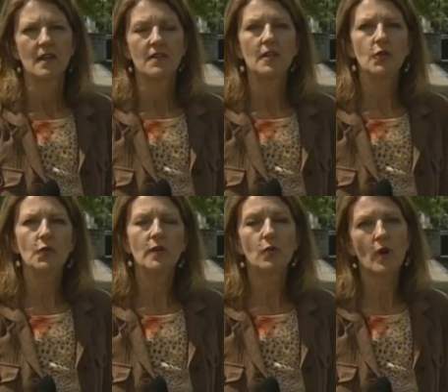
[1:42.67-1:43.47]
The
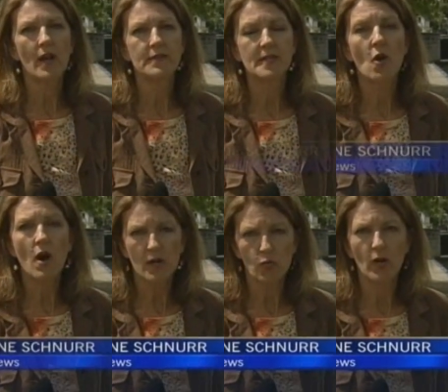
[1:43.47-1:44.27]
loon arrives in
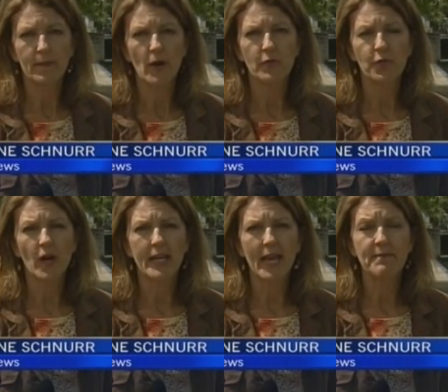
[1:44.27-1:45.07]
Ottawa on
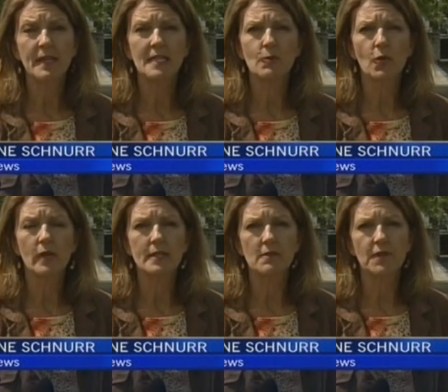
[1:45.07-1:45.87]
Friday.
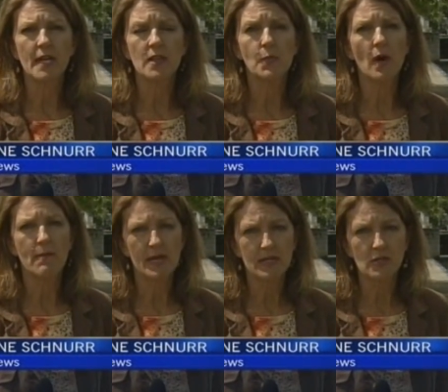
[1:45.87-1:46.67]
Gisborne has invited the
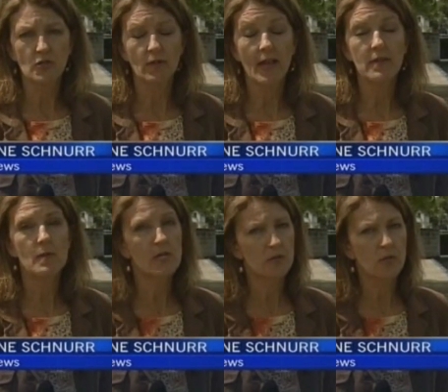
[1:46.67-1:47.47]
Prime Minister and the
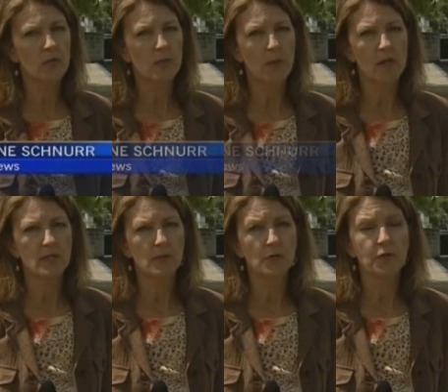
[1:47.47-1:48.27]
Minister
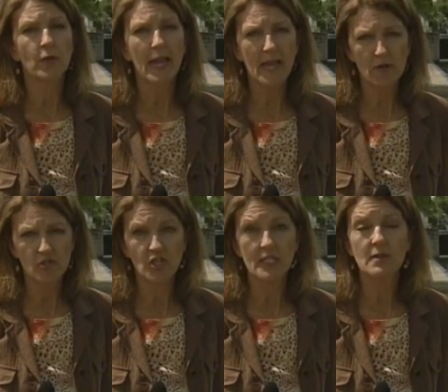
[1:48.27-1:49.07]
responsible for
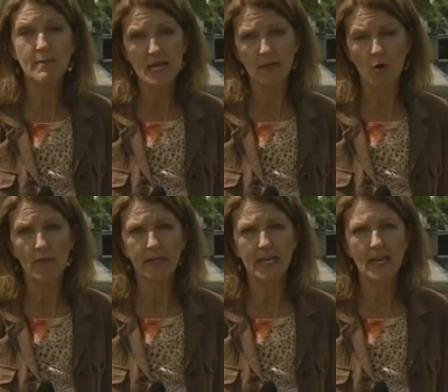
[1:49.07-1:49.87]
energy to meet him
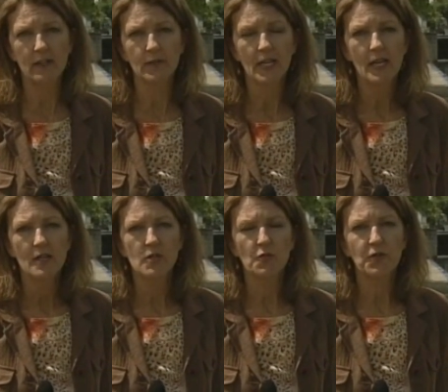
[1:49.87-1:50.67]
on the canal.
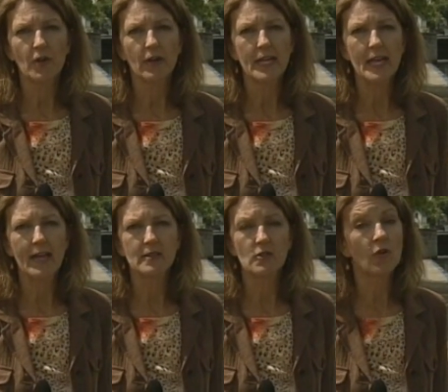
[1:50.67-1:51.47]
So far, he
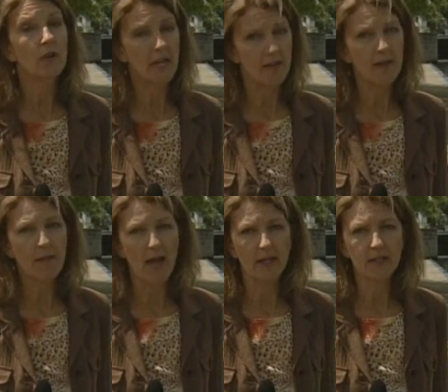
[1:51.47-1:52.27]
hasn't heard anything
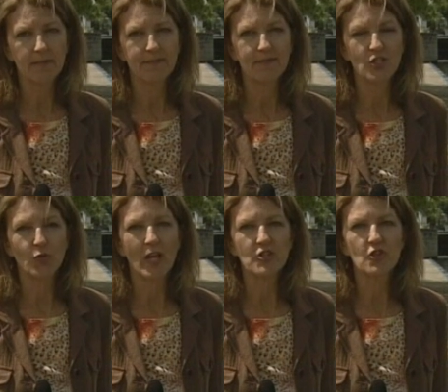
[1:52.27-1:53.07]
back.
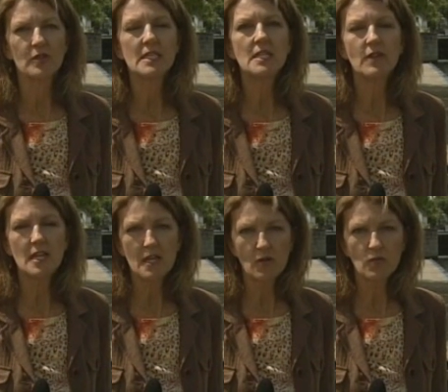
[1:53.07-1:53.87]
Joanne Schnurr, CTV
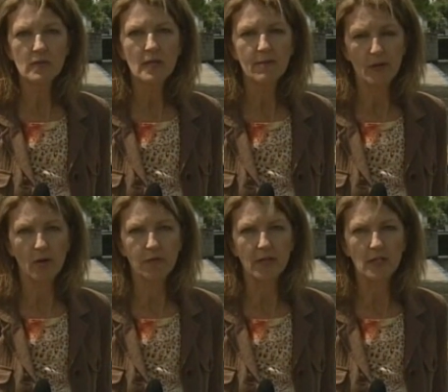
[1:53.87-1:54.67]
News,
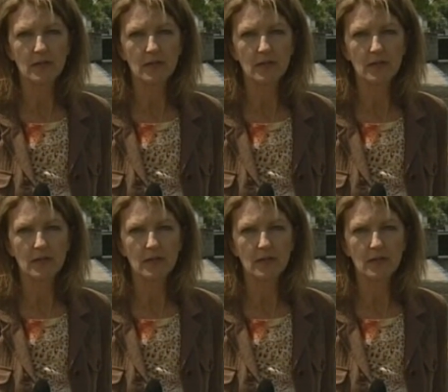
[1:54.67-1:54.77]
Merrickville.